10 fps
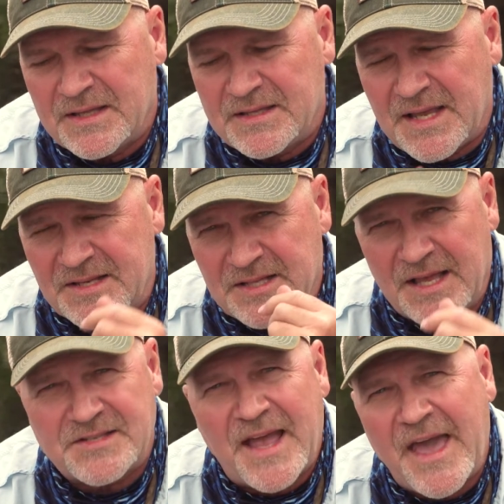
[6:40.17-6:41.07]
takes
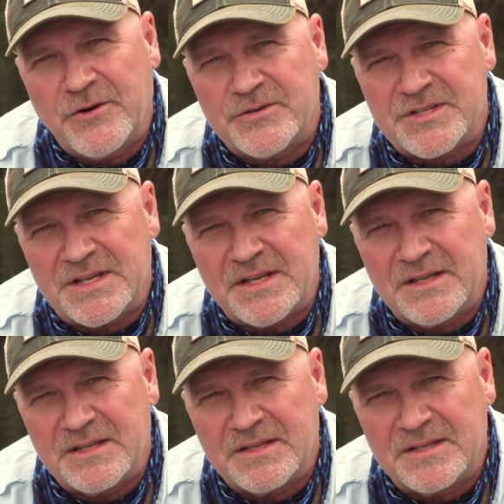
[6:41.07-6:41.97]
less energy
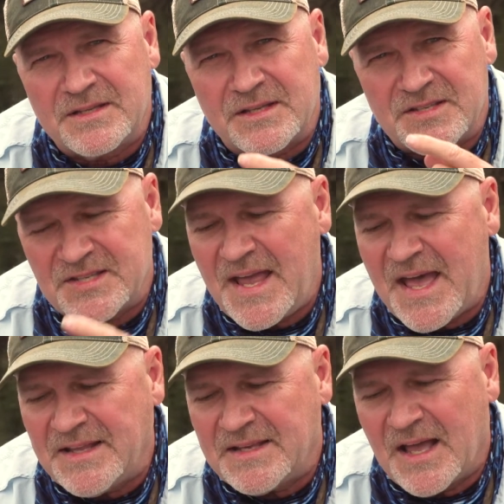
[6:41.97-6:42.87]
to
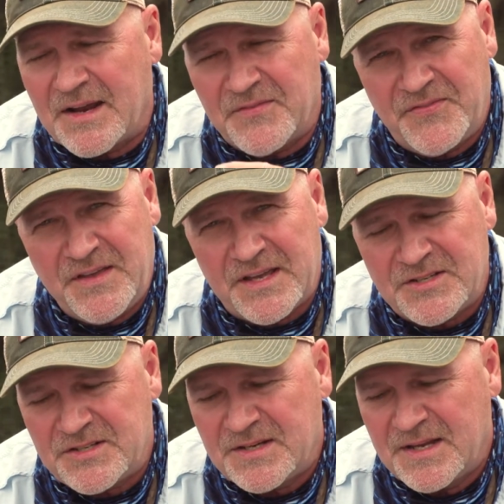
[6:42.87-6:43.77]
set on a
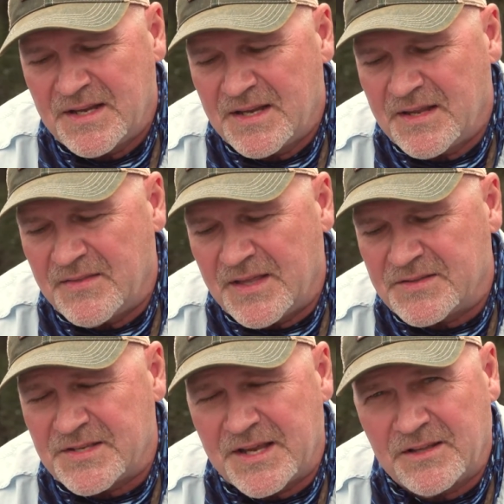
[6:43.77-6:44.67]
fish than,
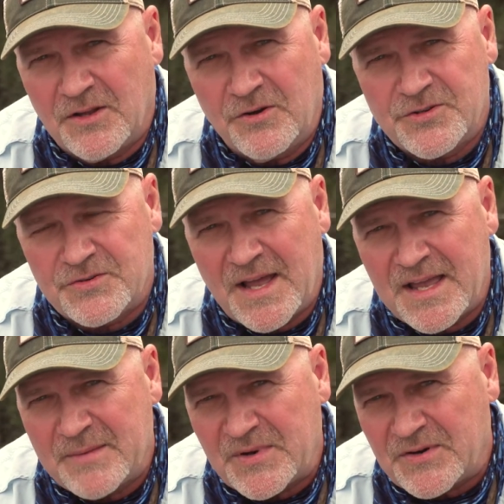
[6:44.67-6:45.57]
say, a larger
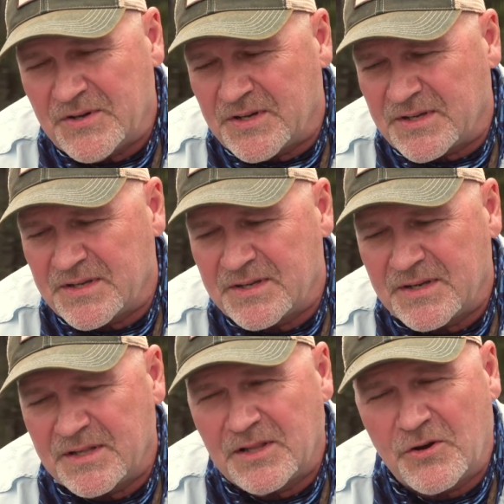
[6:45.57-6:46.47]
diameter hook,
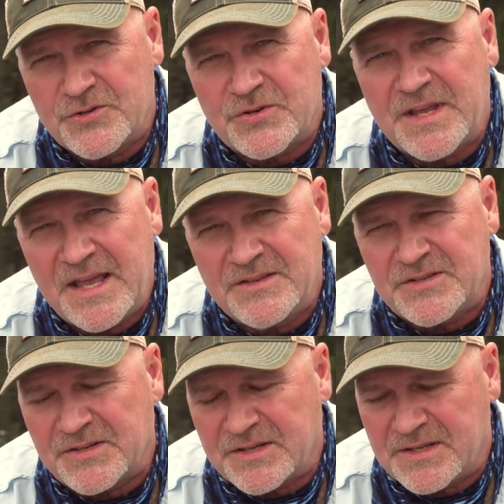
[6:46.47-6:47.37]
a larger gauge
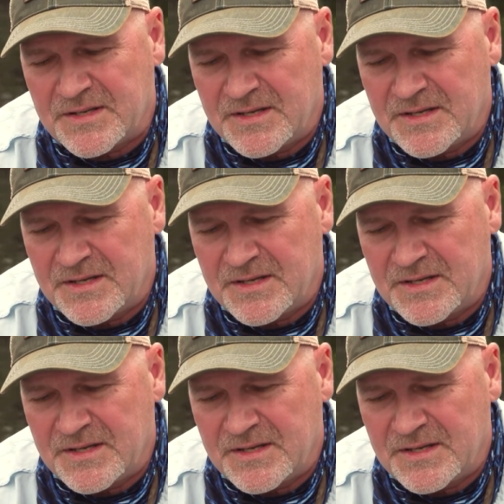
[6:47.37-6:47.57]
hook.